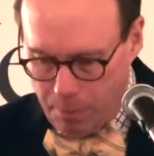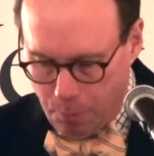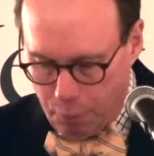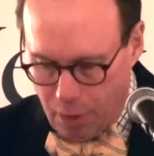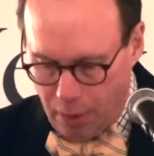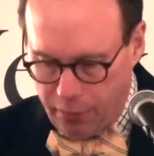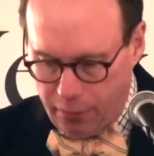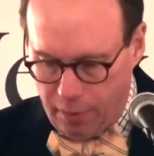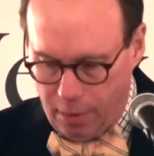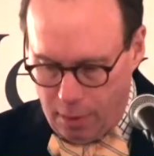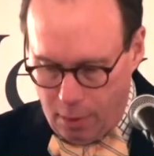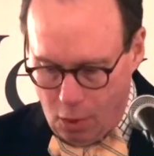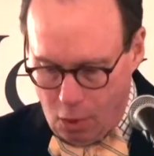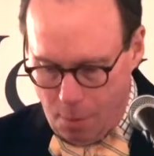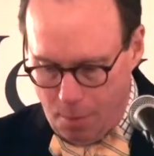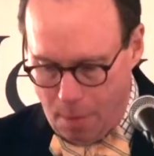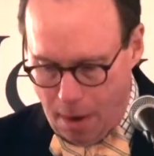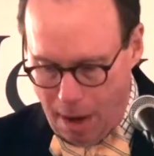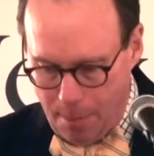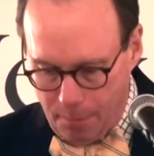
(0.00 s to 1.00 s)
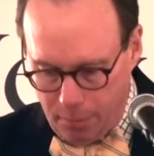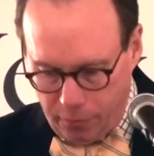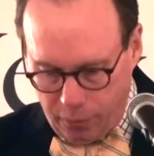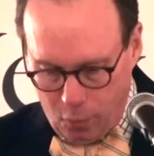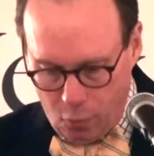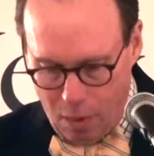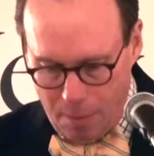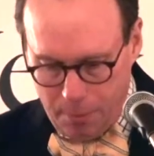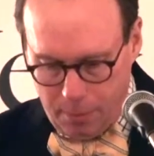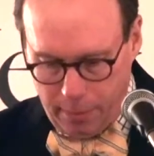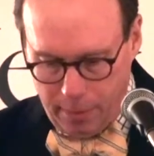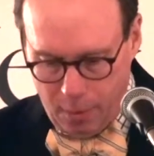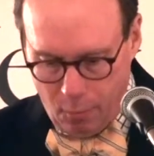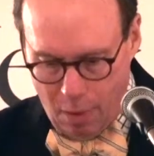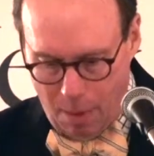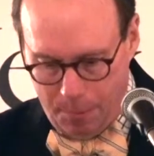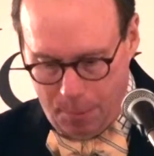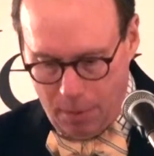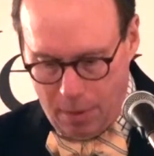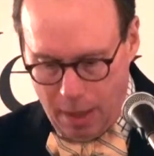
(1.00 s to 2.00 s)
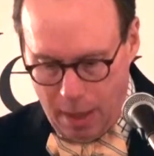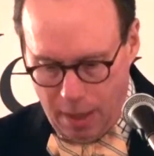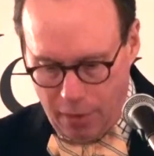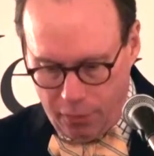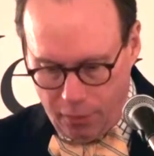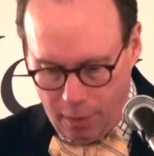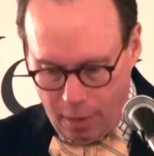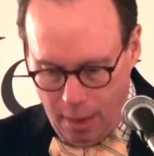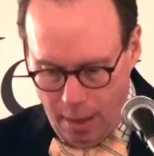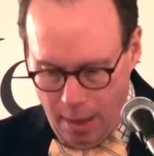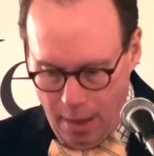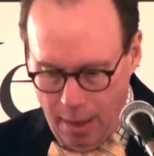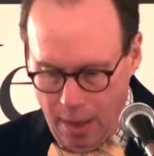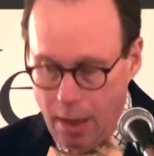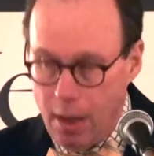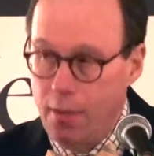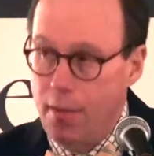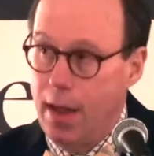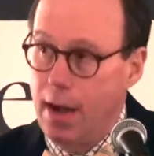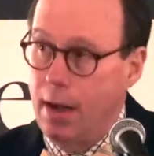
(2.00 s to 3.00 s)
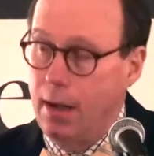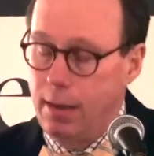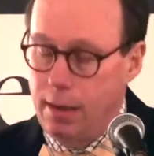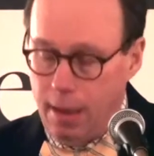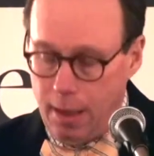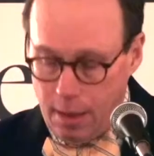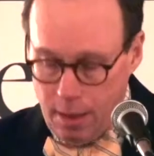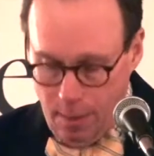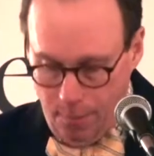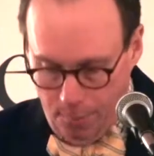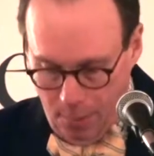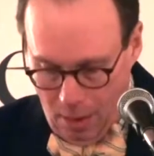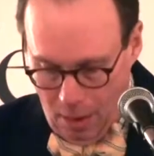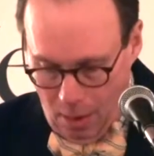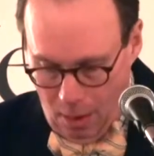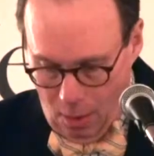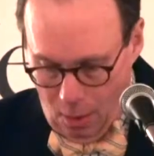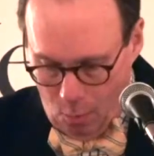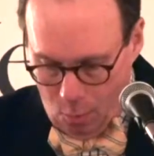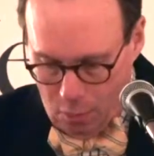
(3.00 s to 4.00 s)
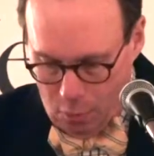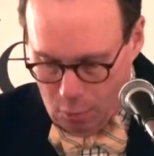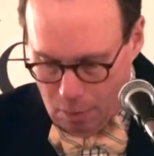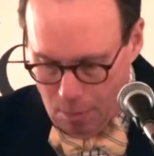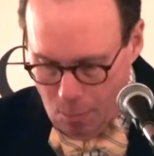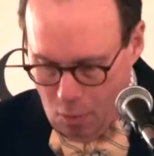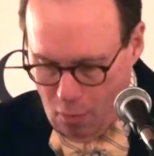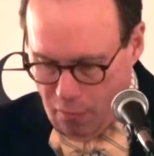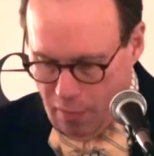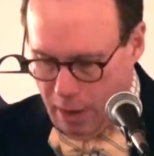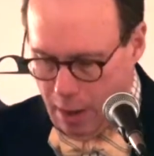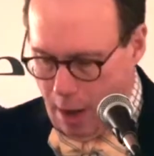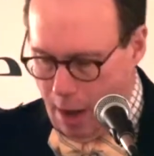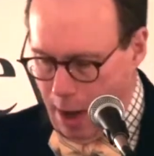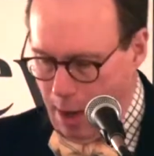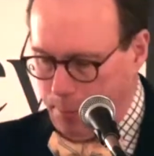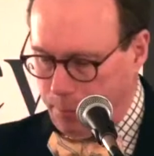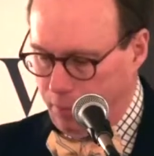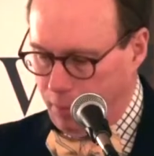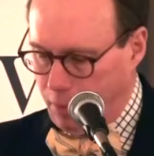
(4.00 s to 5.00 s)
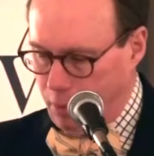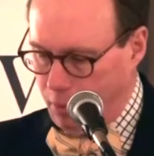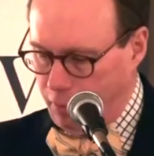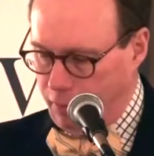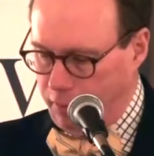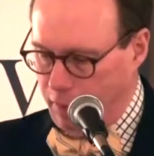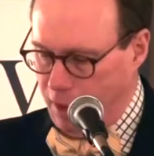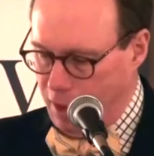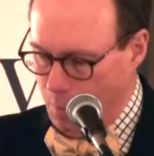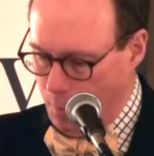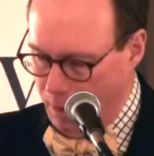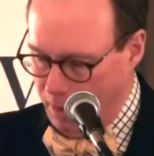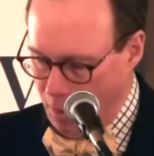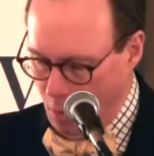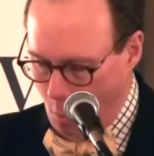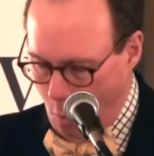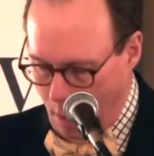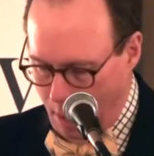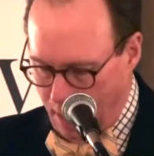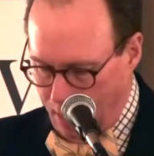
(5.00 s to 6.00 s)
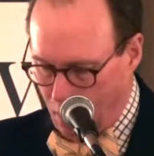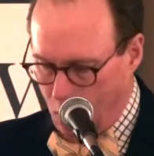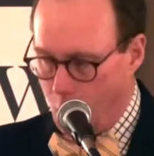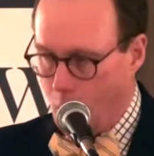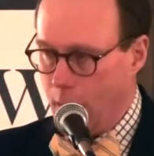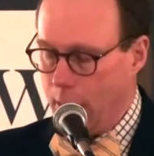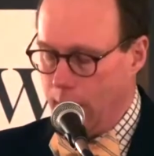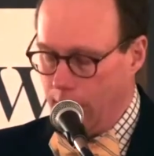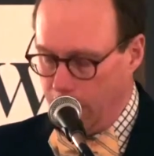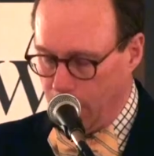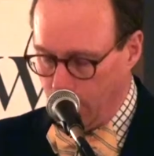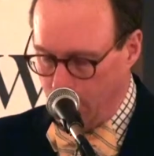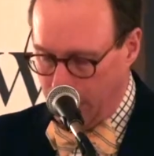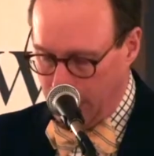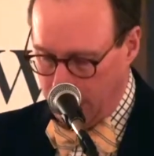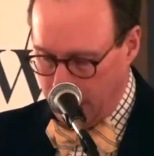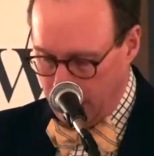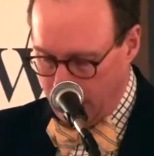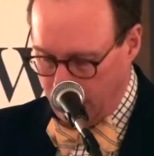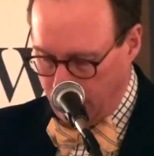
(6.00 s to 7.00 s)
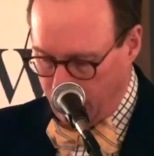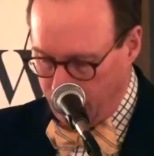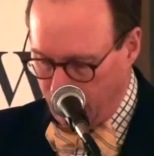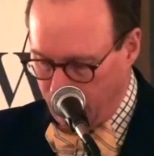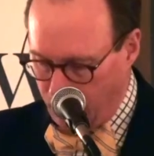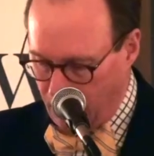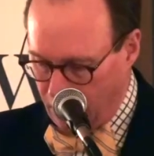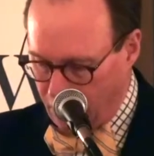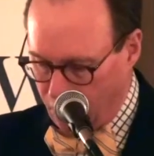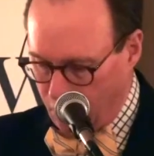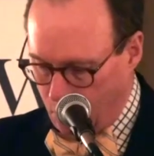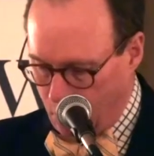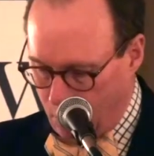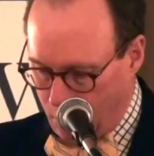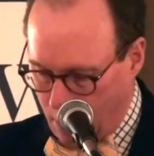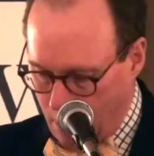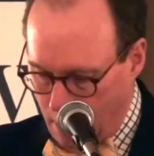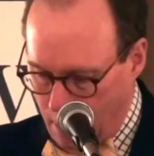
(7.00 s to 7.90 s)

President Obama's crumbling reputation than it did with removing obstacles littering the way toward Hillary Clinton's eventual